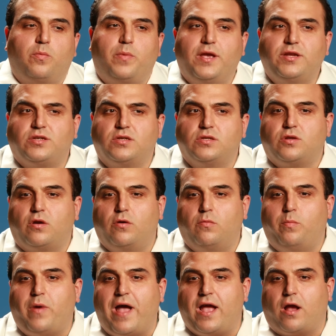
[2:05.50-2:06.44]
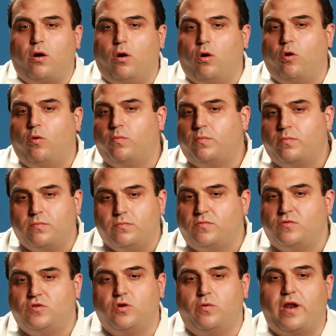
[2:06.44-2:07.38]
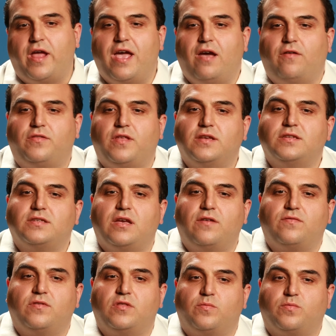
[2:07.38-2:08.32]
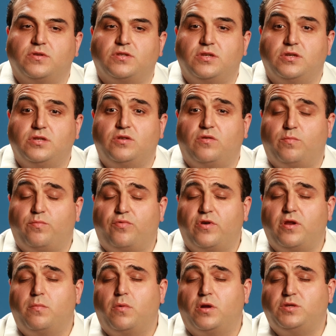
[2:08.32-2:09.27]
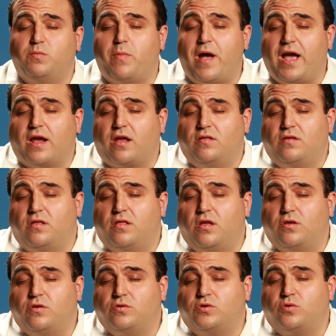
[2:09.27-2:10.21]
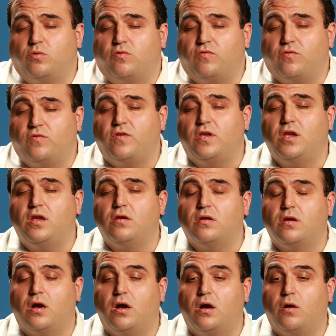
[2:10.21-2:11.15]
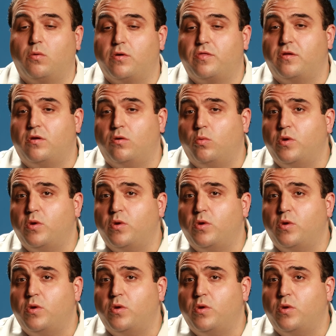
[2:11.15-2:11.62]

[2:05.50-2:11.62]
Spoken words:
Patients are back home 2.5 days after the procedure and pretty much back into their usual routine within a